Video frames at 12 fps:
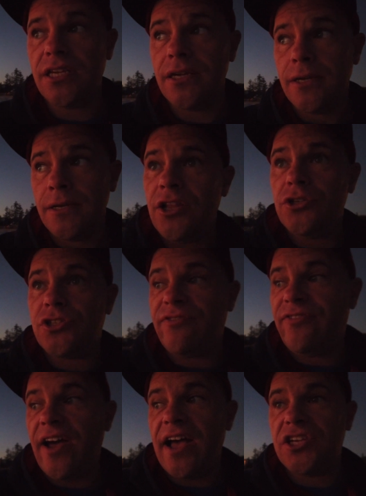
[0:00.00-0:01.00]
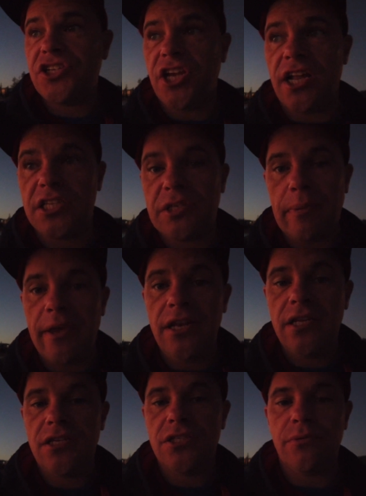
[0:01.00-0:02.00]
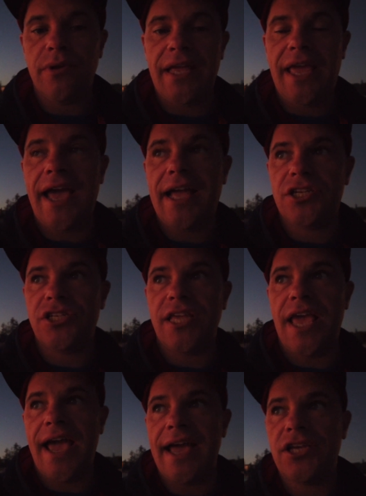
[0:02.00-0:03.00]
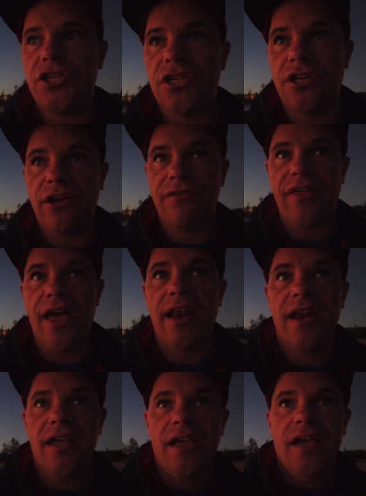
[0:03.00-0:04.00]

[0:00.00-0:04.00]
I'm going to use a fast shutter speed because I want to catch the action of that.